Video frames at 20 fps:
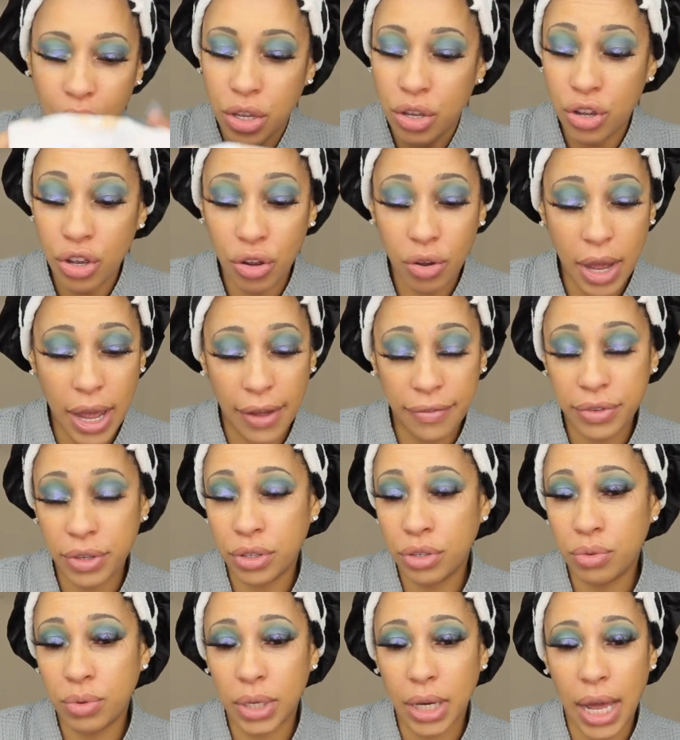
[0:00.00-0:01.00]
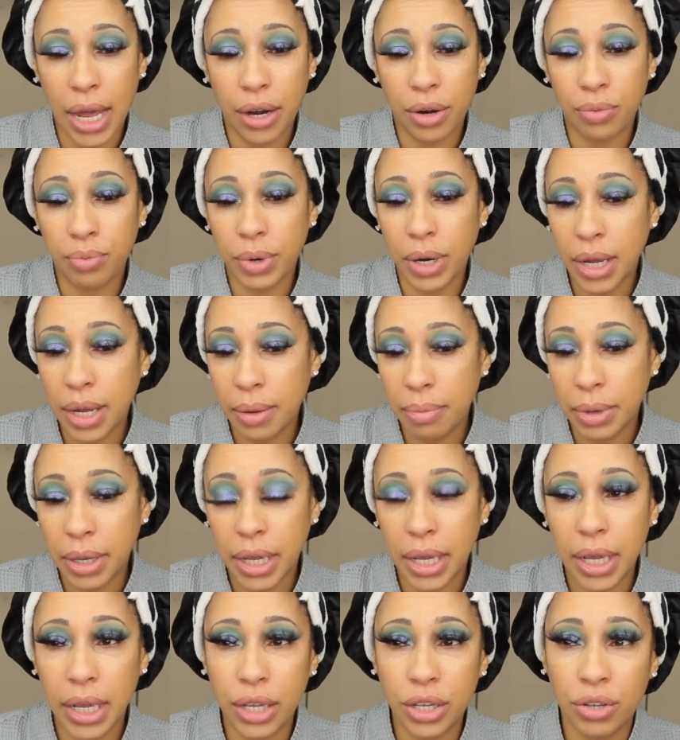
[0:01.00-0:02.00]
You don't have to do a lot of
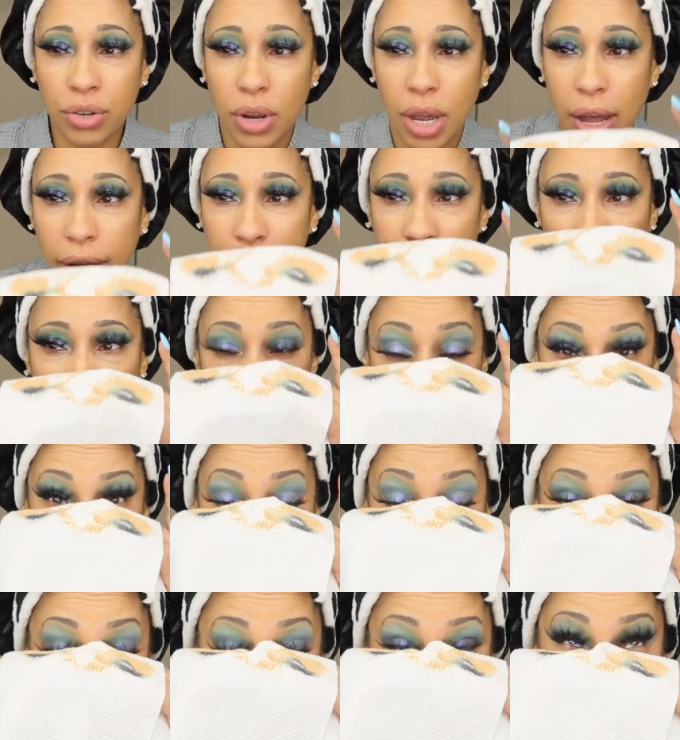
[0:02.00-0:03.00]
rubbing. You don't have to do a lot of